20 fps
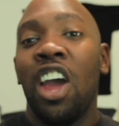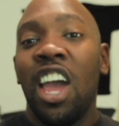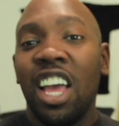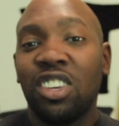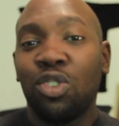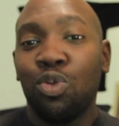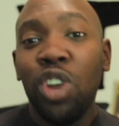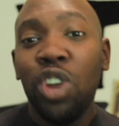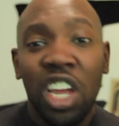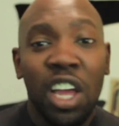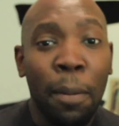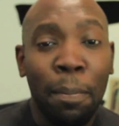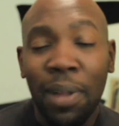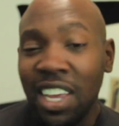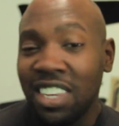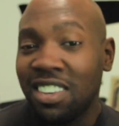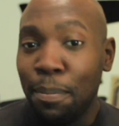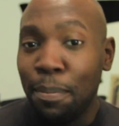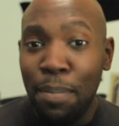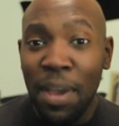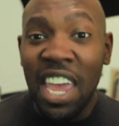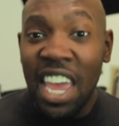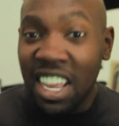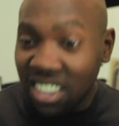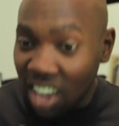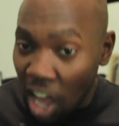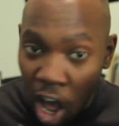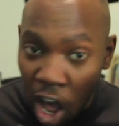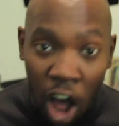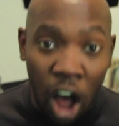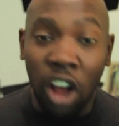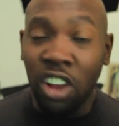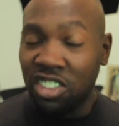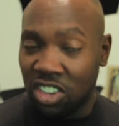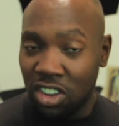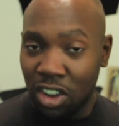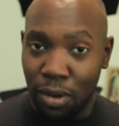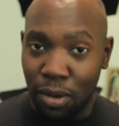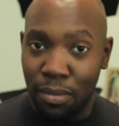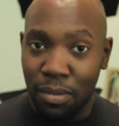It's a really good place to be. It's
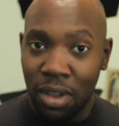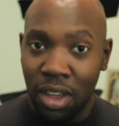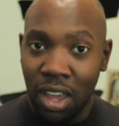awesome.